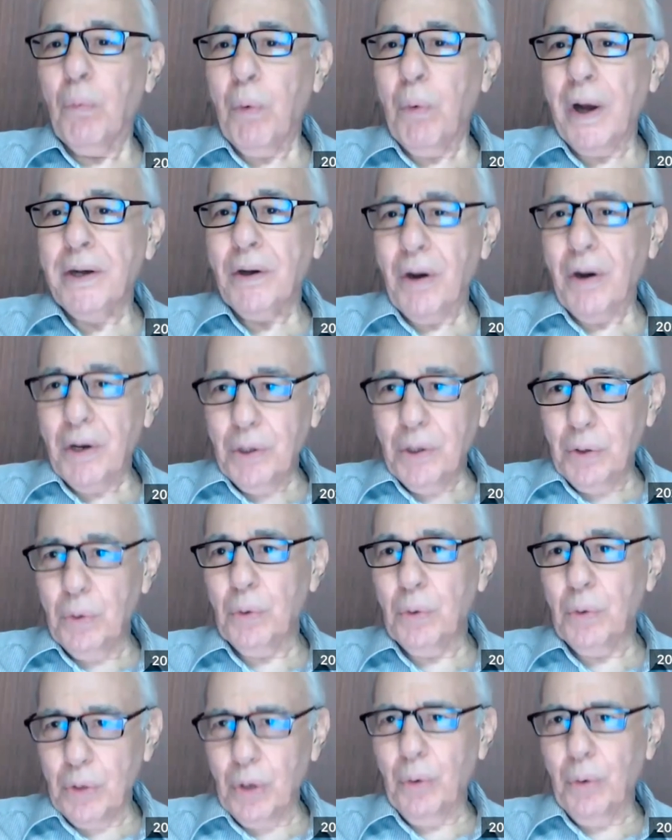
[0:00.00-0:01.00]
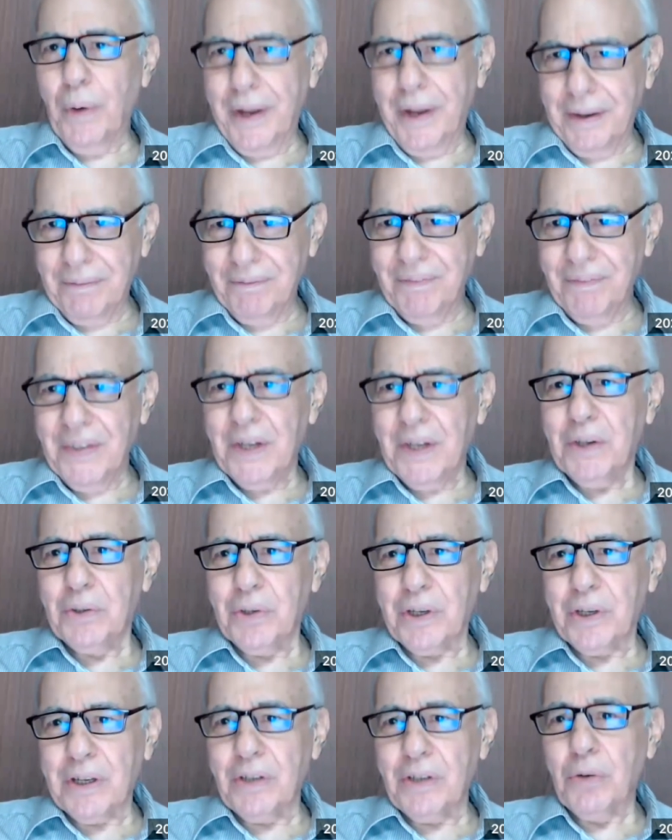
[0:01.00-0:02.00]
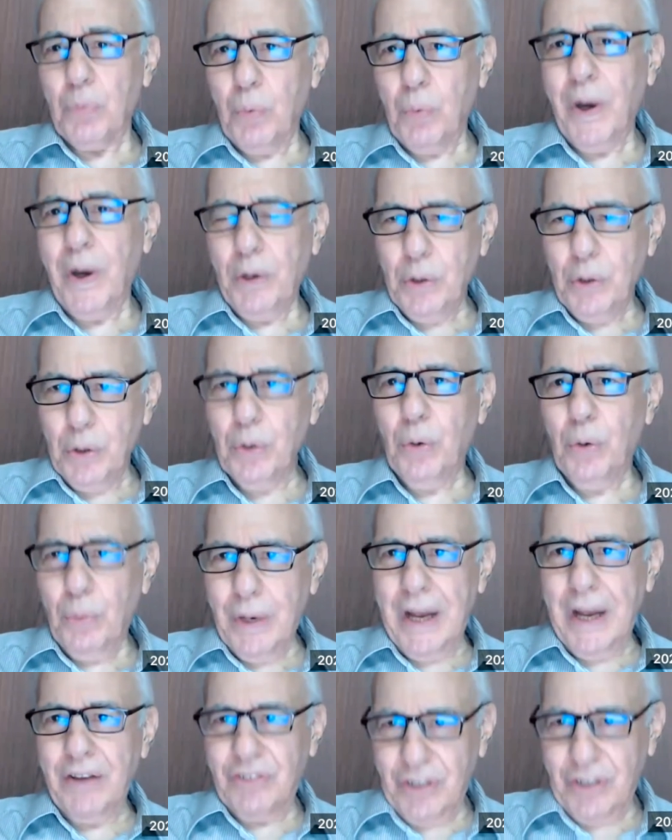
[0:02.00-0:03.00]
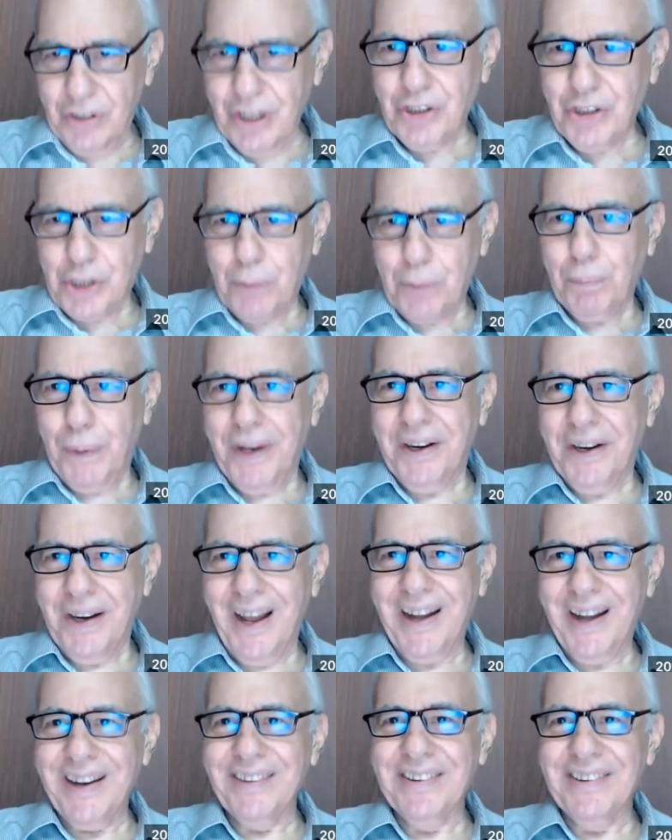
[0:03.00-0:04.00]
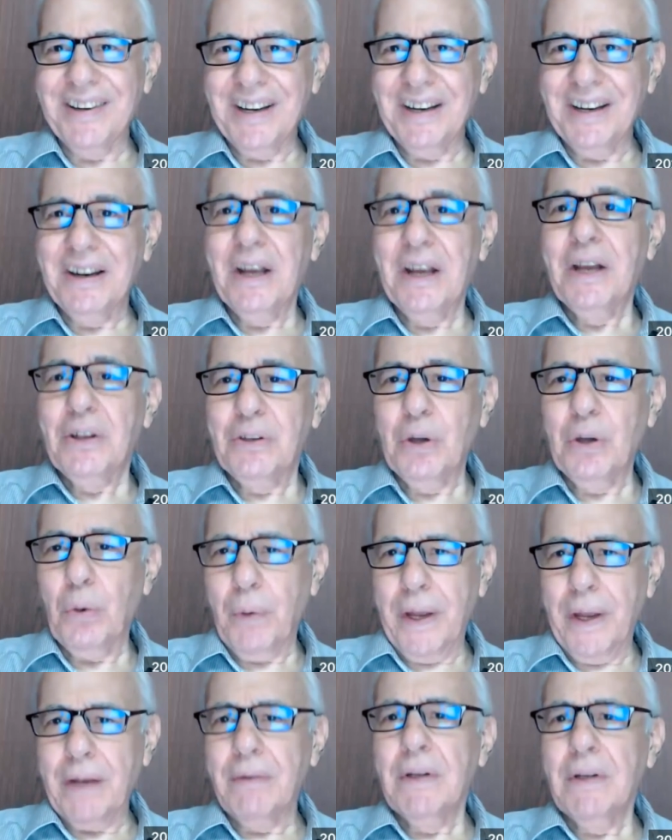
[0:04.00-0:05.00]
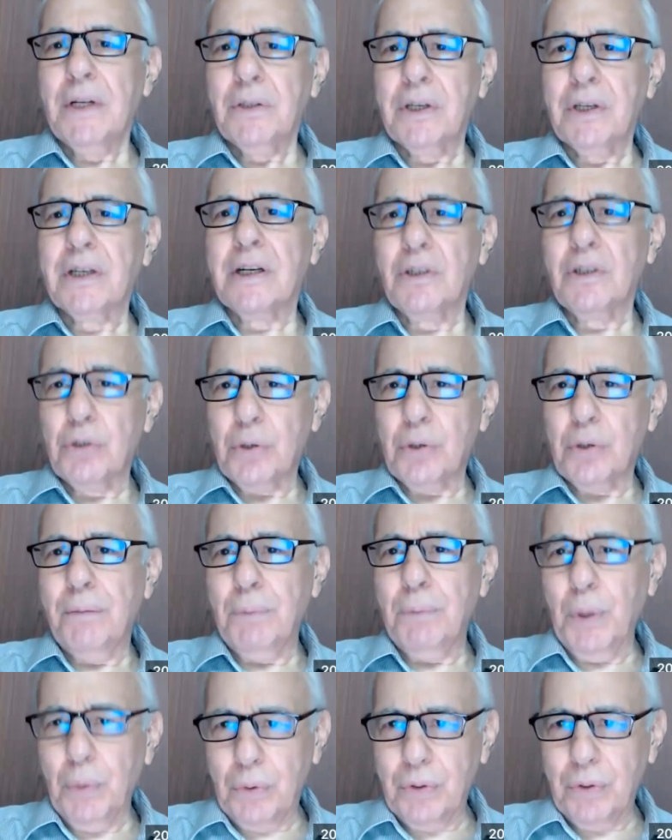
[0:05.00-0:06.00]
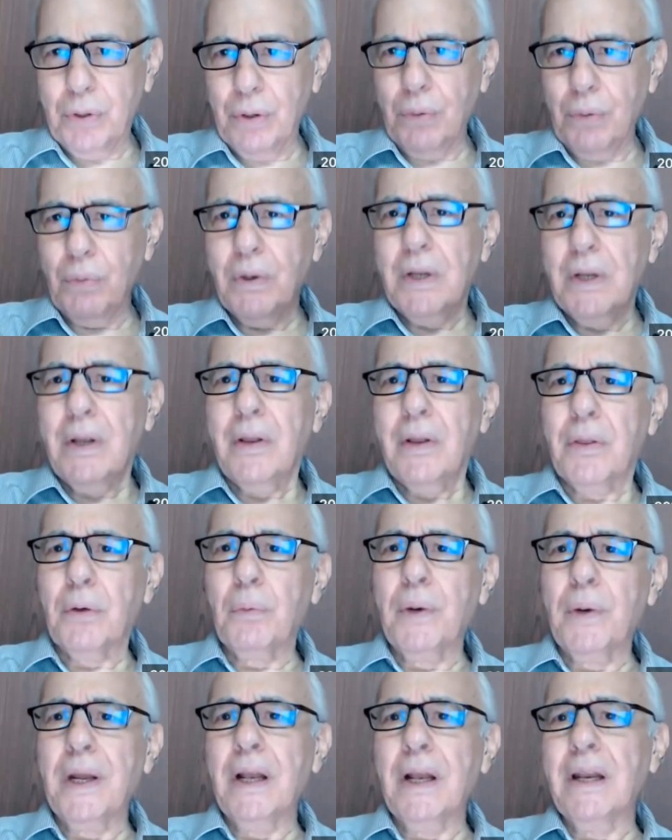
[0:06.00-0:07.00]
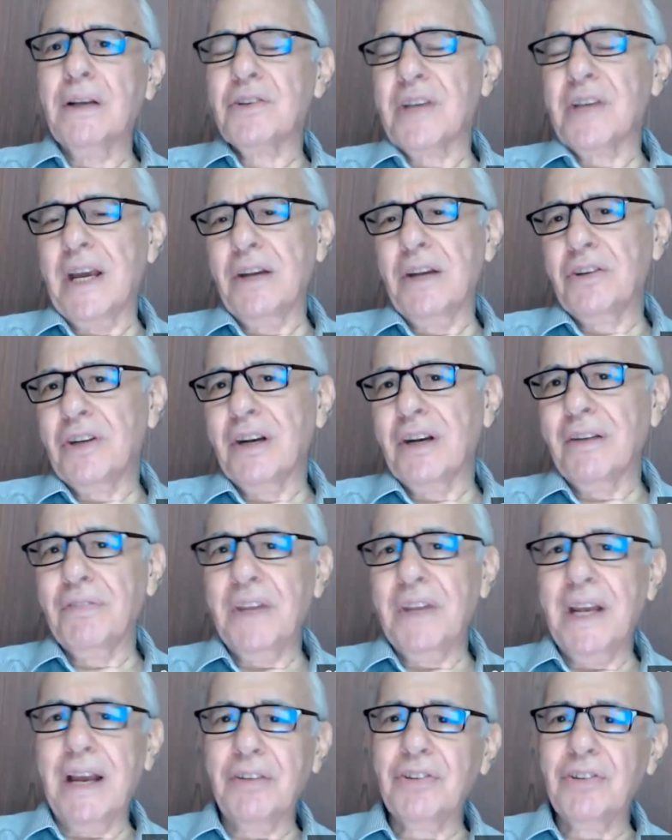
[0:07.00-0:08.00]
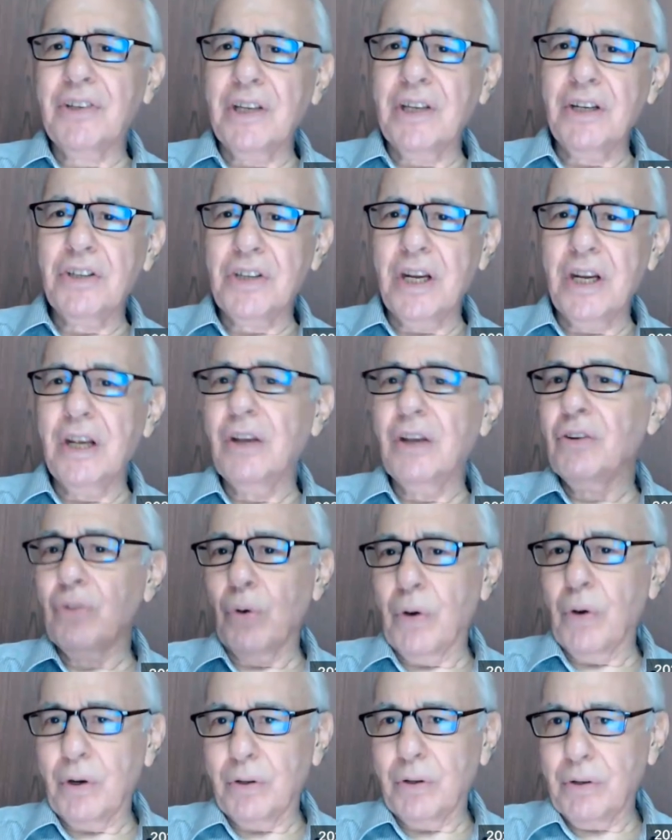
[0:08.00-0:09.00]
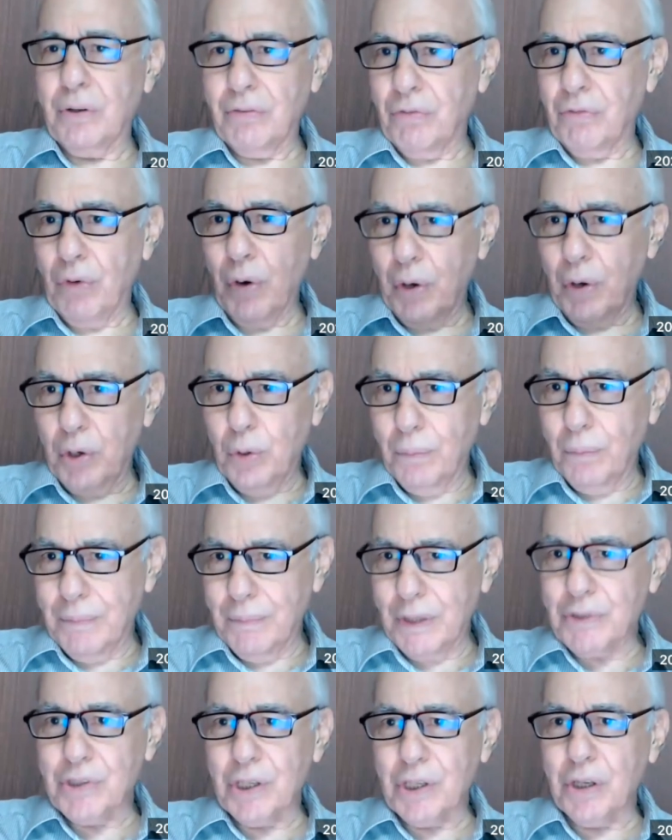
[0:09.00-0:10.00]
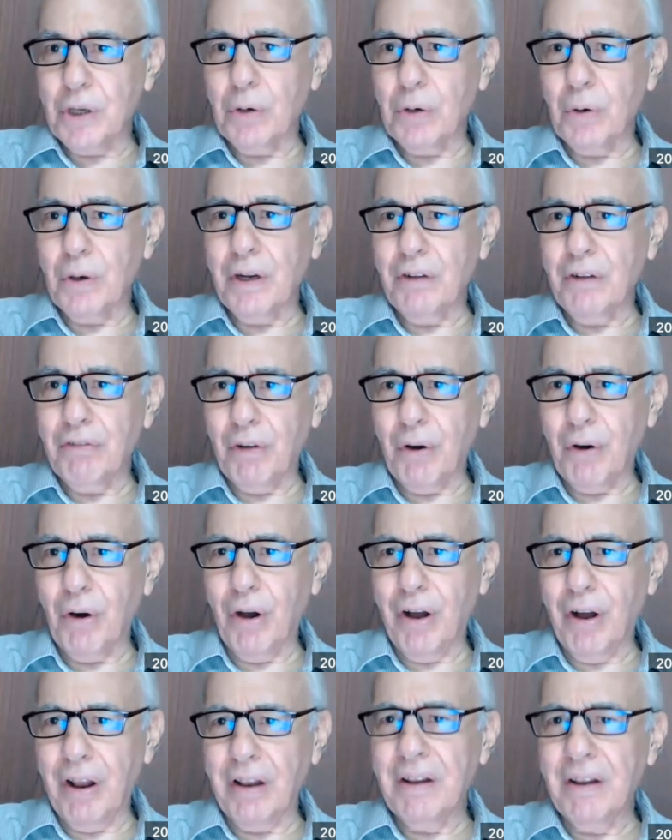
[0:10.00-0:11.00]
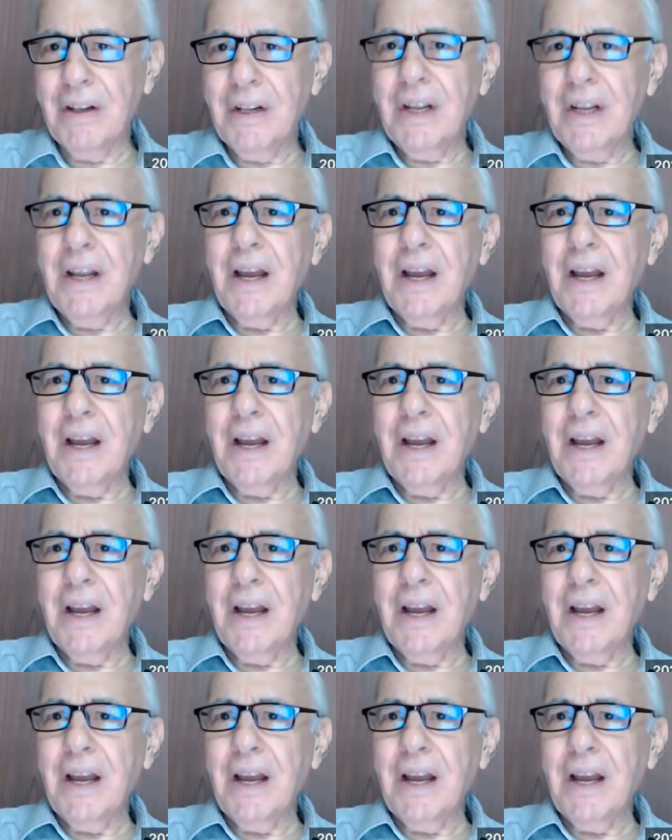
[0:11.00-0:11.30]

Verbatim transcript: what are you doing to, con- what are you as a discipline, not as an in- doing, to contribute to the realization of the SDGs or, or human security for all?